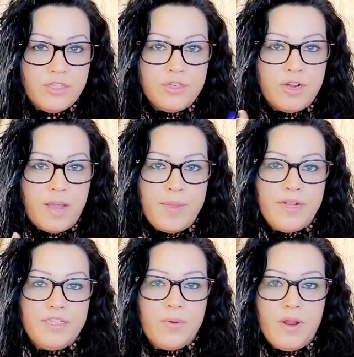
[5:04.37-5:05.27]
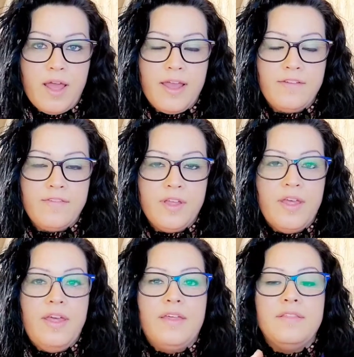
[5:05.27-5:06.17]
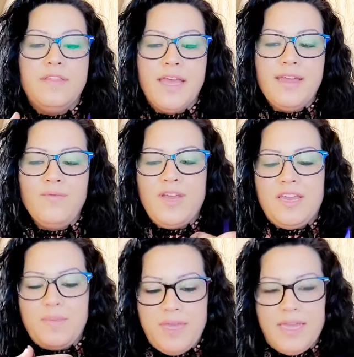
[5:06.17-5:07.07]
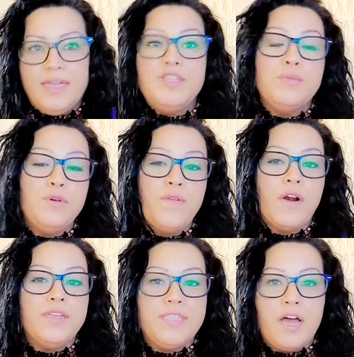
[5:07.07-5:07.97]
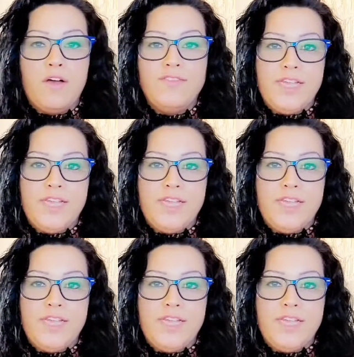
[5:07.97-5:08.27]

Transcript: are coming into our life, then we can begin to move ourselves